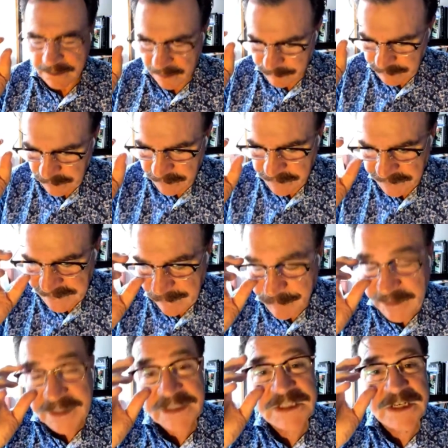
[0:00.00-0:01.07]
I'm sorry, the
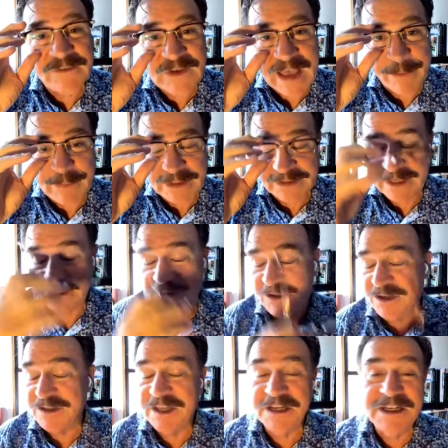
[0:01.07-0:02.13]
deputy chief cabinet
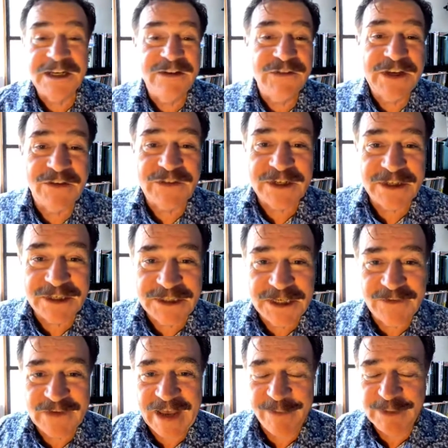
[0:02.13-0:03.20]
secretary. They didn't even give it to the
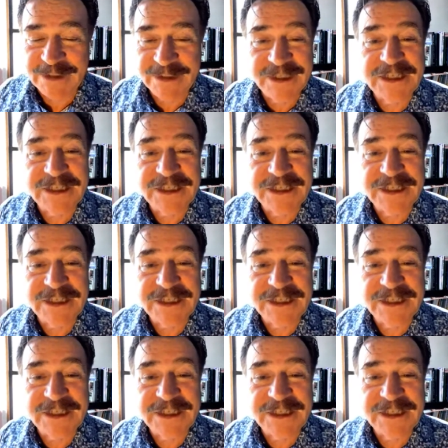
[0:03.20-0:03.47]
chief cabinet.